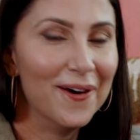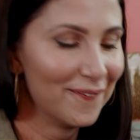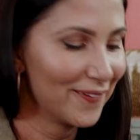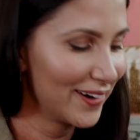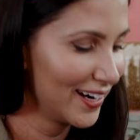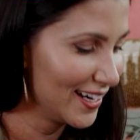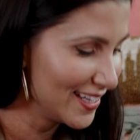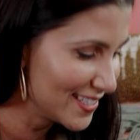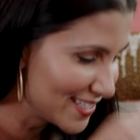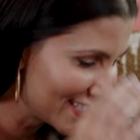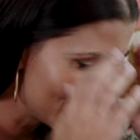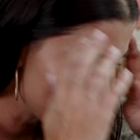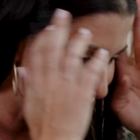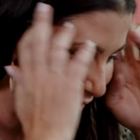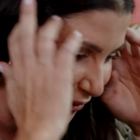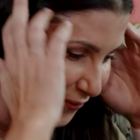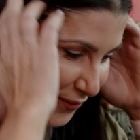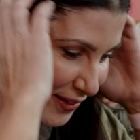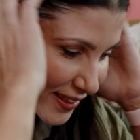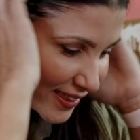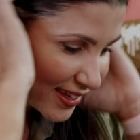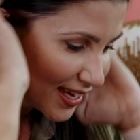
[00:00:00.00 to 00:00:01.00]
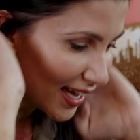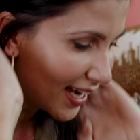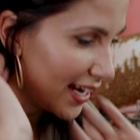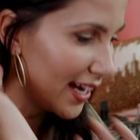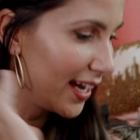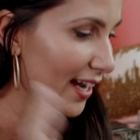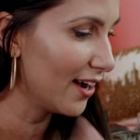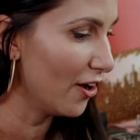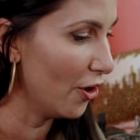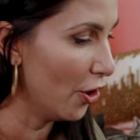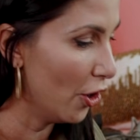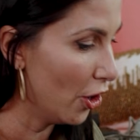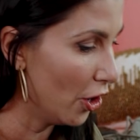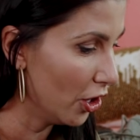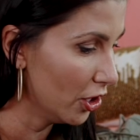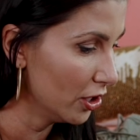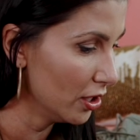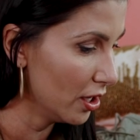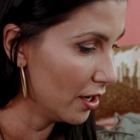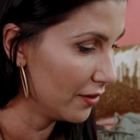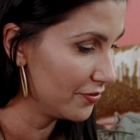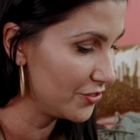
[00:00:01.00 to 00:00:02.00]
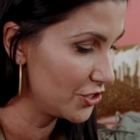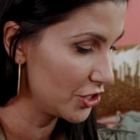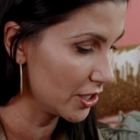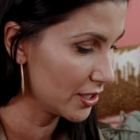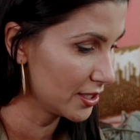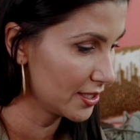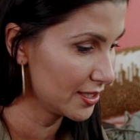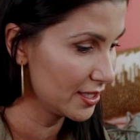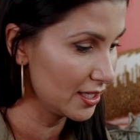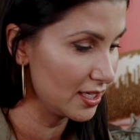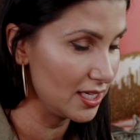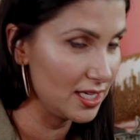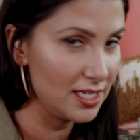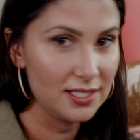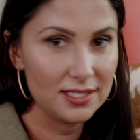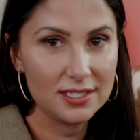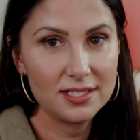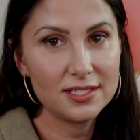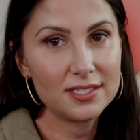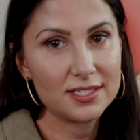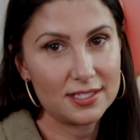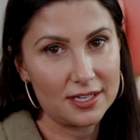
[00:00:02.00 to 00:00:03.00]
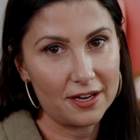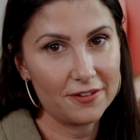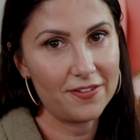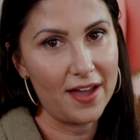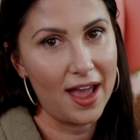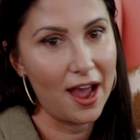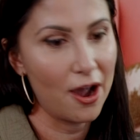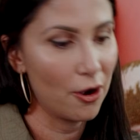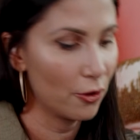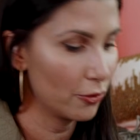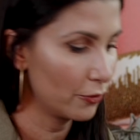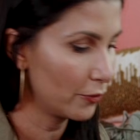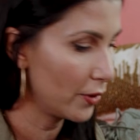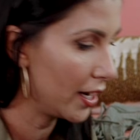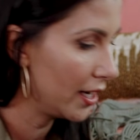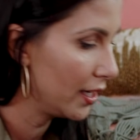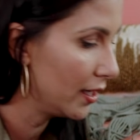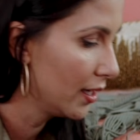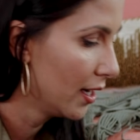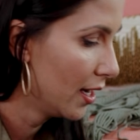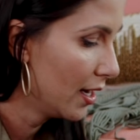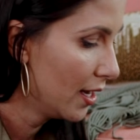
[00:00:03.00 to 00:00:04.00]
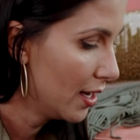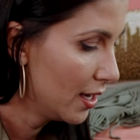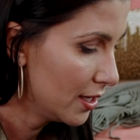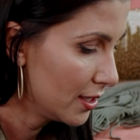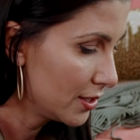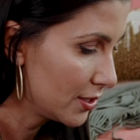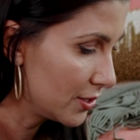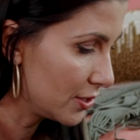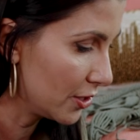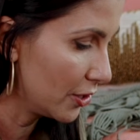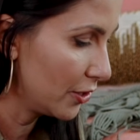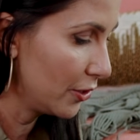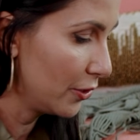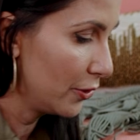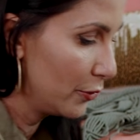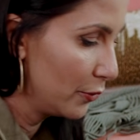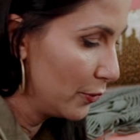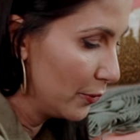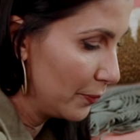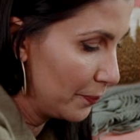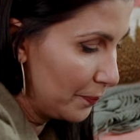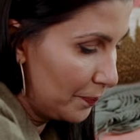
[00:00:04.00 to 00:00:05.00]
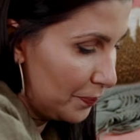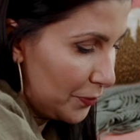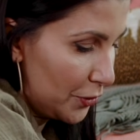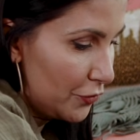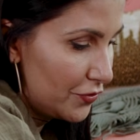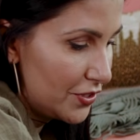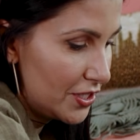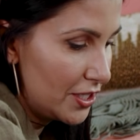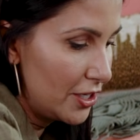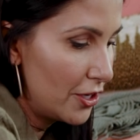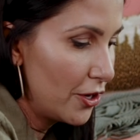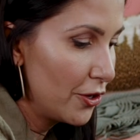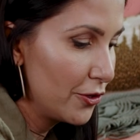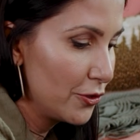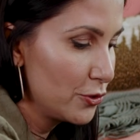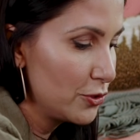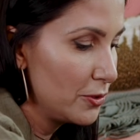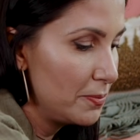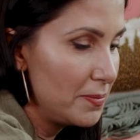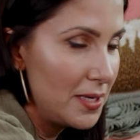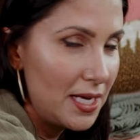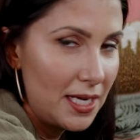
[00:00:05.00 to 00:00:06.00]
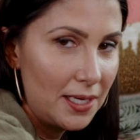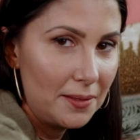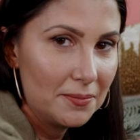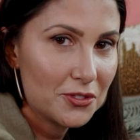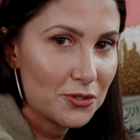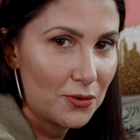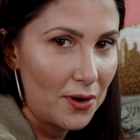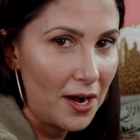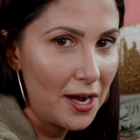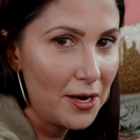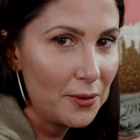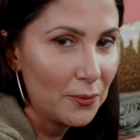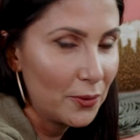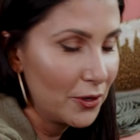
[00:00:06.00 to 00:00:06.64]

We're gonna start with getting all of just the easy stuff out, right? So you've seen all those memes, right?